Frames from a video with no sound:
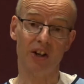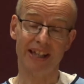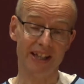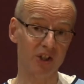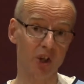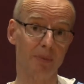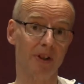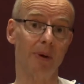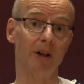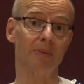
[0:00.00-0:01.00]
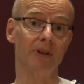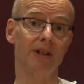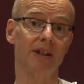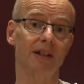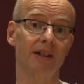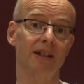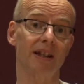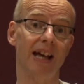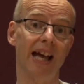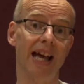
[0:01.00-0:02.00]
to get a job at the moment.
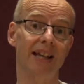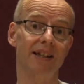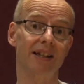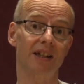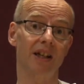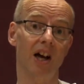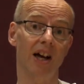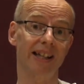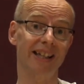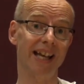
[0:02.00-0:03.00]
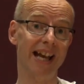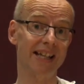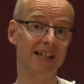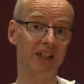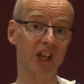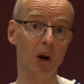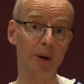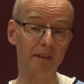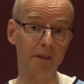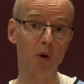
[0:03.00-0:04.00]
And I guess
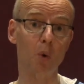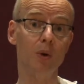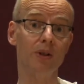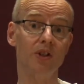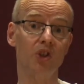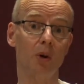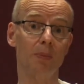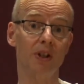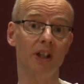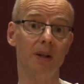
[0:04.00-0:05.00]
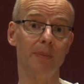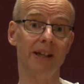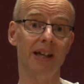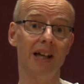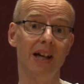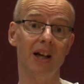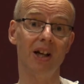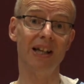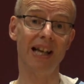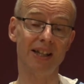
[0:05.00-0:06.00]
going forwards, jobs are going to be
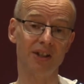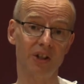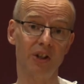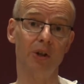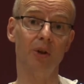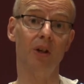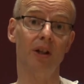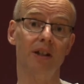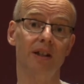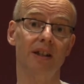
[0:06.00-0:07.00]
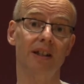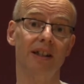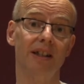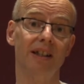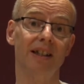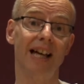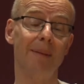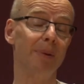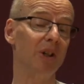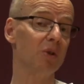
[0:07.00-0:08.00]
less secure.
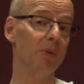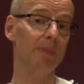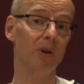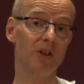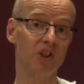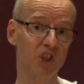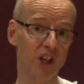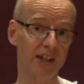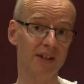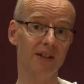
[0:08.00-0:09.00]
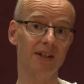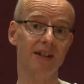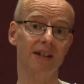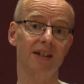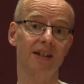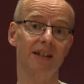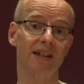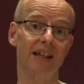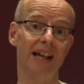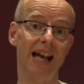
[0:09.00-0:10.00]
And because we belong to Jesus
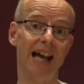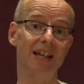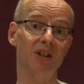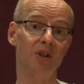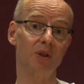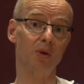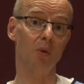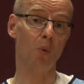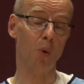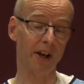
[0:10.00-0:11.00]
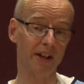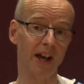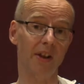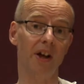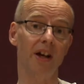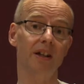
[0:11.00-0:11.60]
and to one another,